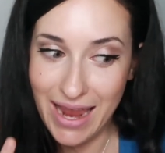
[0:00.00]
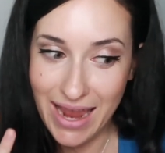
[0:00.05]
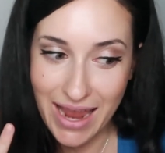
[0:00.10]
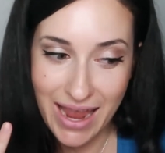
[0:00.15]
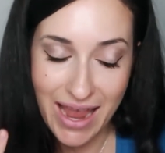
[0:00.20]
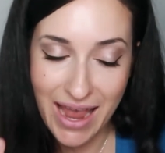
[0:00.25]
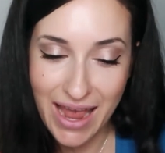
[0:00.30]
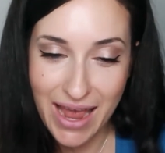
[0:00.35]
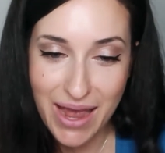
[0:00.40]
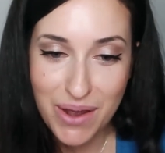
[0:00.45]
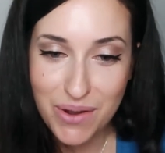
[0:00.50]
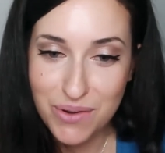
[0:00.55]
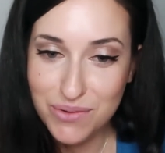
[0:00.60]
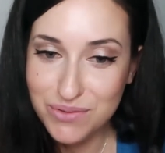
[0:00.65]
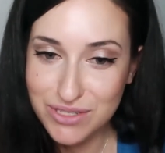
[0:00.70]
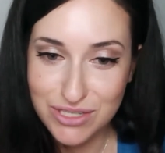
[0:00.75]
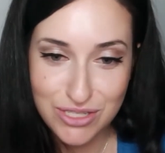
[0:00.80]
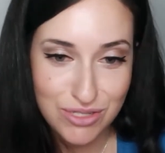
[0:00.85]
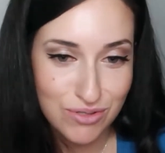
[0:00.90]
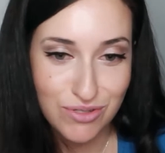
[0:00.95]
how
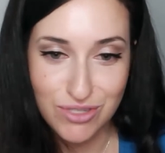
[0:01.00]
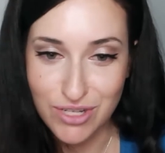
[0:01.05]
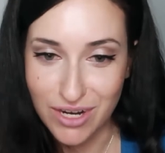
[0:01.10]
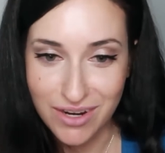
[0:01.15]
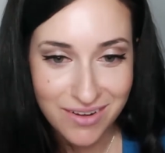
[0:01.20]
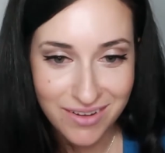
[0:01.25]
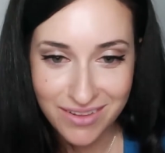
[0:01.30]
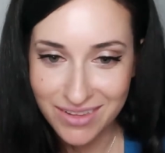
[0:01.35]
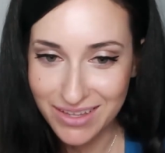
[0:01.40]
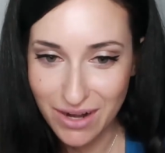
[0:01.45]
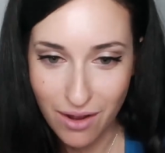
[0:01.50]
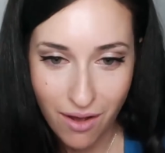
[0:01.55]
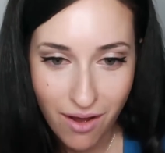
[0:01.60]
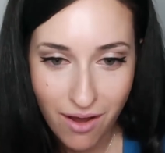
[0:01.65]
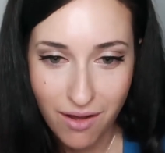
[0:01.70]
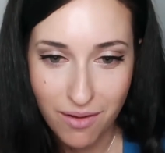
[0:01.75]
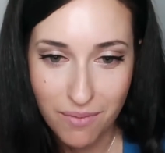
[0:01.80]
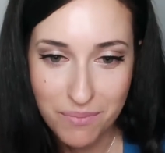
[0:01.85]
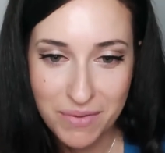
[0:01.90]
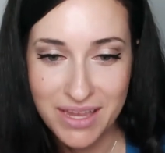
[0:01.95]
did you juggle it
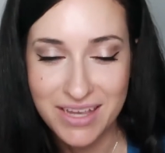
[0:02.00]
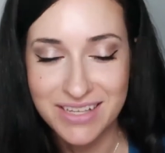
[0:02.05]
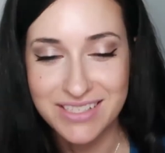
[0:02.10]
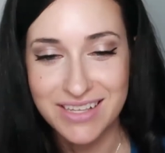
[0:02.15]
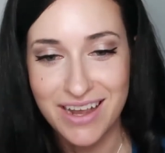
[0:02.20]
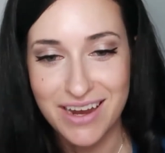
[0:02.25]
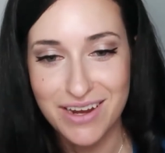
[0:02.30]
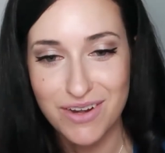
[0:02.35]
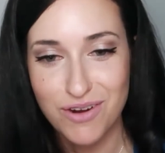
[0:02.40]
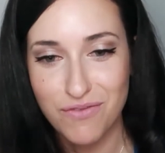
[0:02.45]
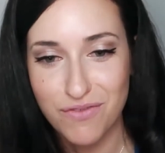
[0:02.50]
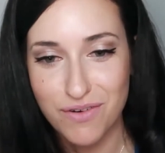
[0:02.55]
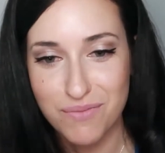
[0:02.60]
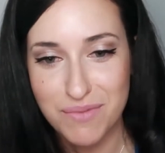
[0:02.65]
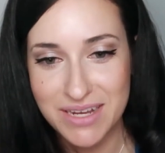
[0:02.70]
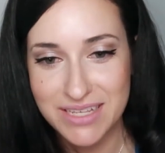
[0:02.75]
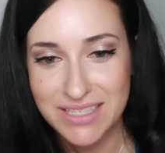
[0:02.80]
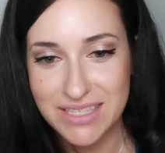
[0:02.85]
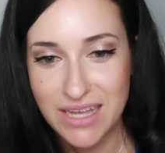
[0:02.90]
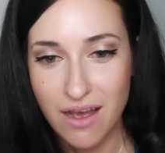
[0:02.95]
all? Because I know for
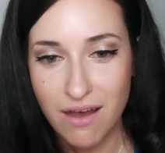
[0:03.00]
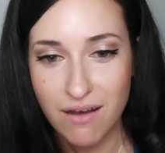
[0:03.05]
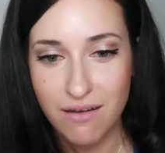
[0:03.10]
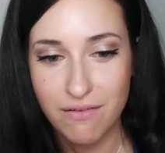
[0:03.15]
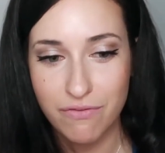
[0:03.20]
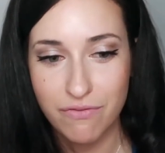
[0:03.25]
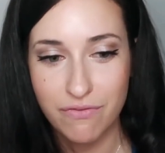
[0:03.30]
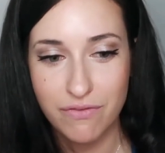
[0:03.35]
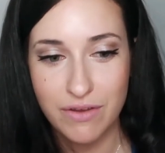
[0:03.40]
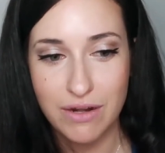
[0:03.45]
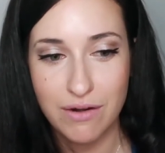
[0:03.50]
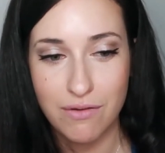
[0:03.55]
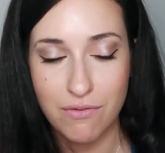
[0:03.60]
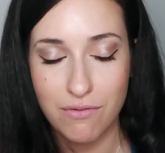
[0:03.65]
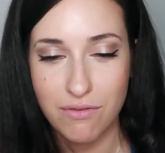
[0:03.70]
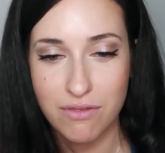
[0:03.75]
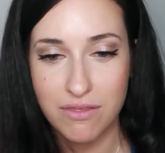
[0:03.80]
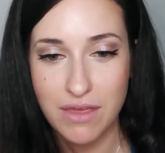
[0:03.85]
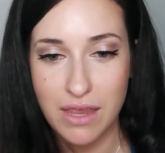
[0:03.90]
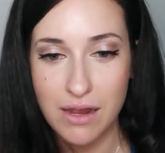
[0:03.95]
myself,
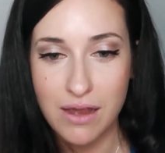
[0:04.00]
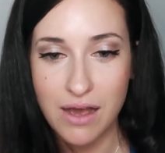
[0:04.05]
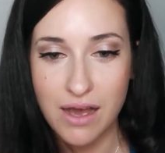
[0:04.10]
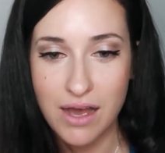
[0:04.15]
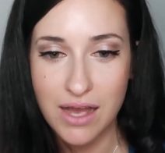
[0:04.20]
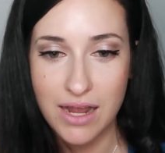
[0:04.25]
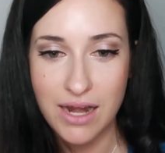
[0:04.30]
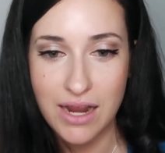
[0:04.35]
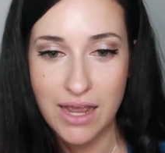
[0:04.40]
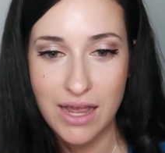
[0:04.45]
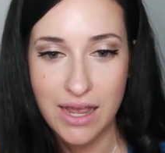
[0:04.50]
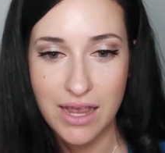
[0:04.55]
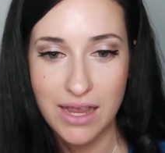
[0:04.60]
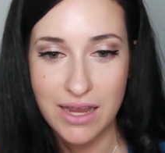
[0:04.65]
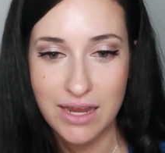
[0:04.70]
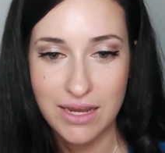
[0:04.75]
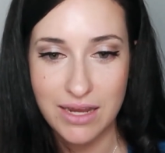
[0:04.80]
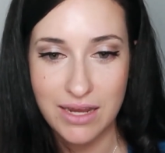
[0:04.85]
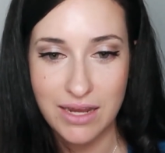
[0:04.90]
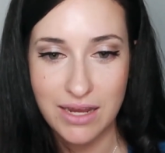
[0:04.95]
thank God
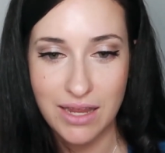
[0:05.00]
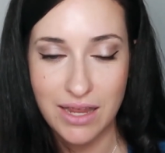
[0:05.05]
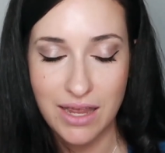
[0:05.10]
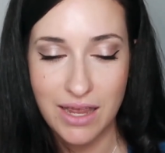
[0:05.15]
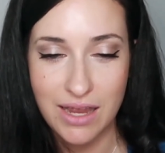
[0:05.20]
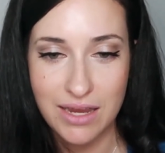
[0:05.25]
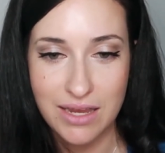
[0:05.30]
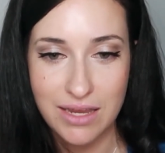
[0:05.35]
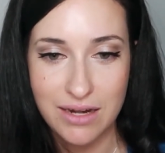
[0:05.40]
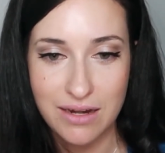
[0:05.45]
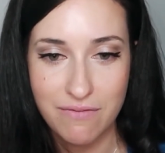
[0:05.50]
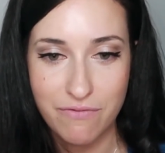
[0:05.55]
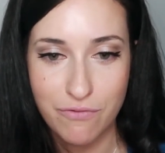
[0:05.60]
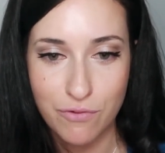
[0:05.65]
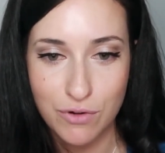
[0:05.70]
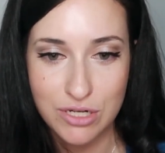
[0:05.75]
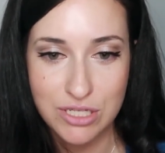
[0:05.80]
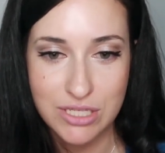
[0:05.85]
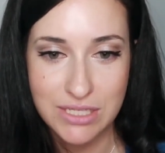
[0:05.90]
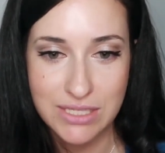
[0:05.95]
I can
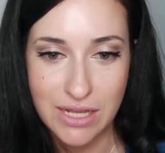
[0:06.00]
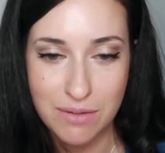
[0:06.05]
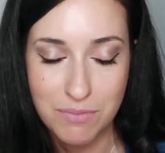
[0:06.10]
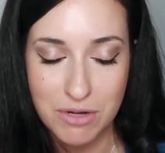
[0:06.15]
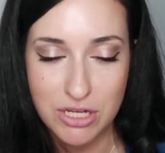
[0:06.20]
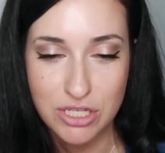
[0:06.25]
afford to send